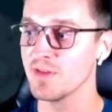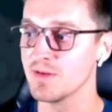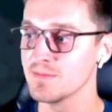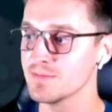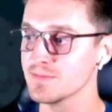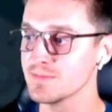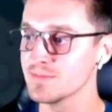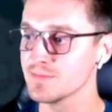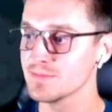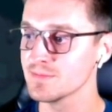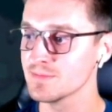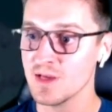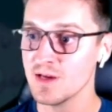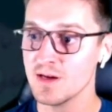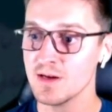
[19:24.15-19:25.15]
One more Rock
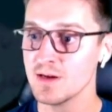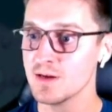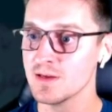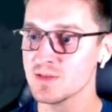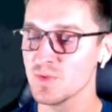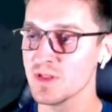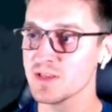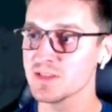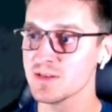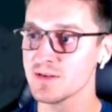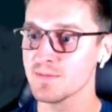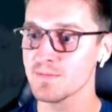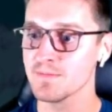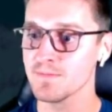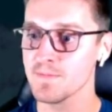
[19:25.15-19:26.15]
Smash after that is
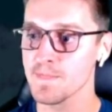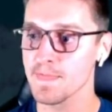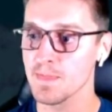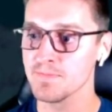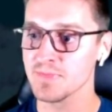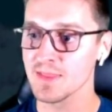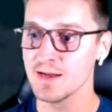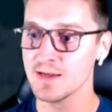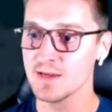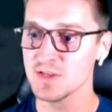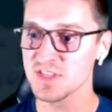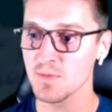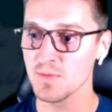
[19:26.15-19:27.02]
enough to take it out.